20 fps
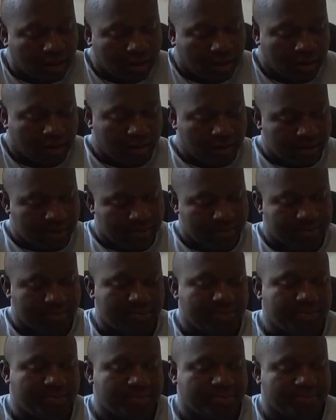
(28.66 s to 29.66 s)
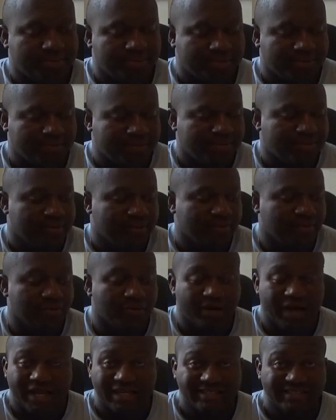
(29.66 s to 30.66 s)
or
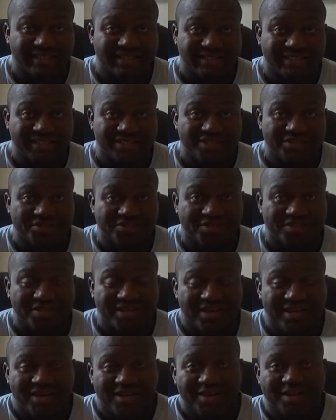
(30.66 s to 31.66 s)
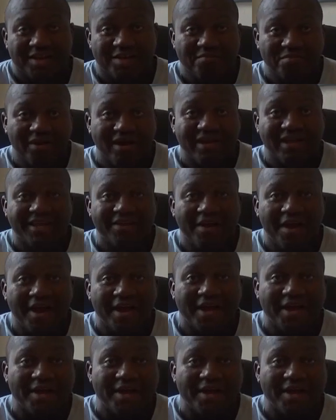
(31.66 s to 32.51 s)
like 6 years. But here I